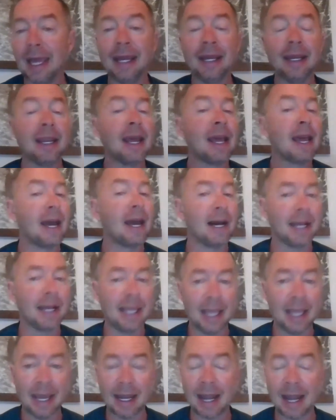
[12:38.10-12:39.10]
and
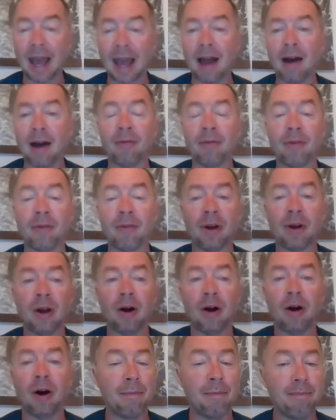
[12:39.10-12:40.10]
again, have
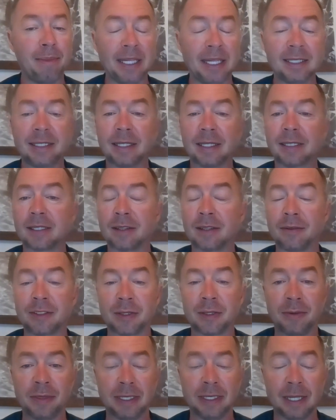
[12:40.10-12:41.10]
the basics of
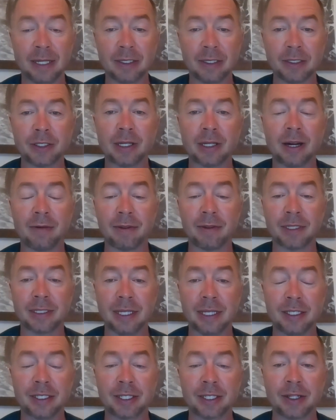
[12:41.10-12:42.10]
some intelligent
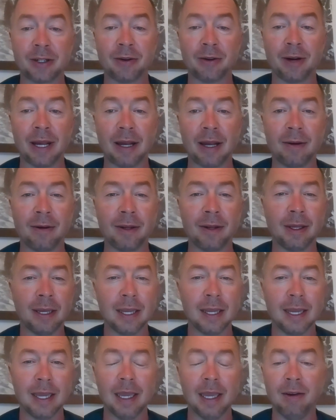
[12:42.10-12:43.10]
conversation around
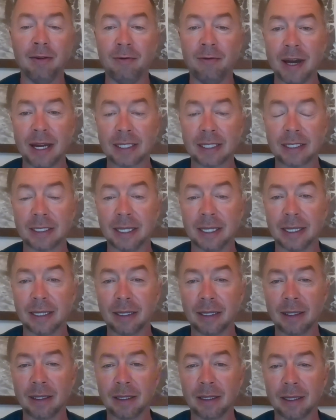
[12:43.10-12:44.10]
investing
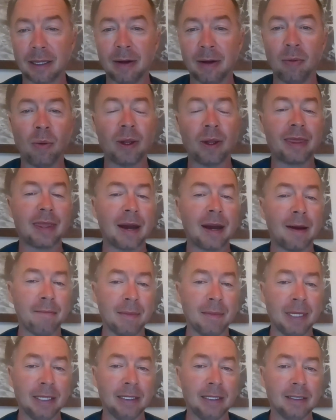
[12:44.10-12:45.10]
and what that
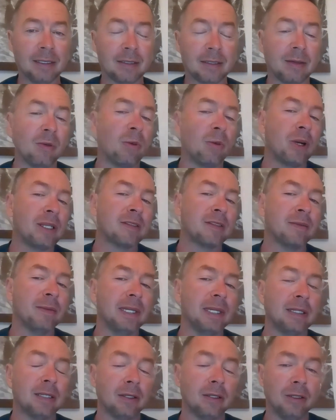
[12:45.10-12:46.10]
means, and what does it
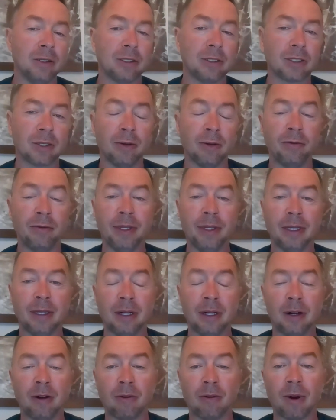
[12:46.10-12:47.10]
mean to do so via
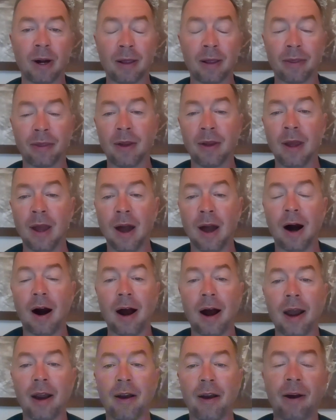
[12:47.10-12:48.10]
a Roth
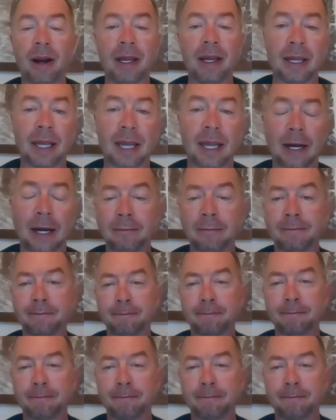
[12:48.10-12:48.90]
IRA account.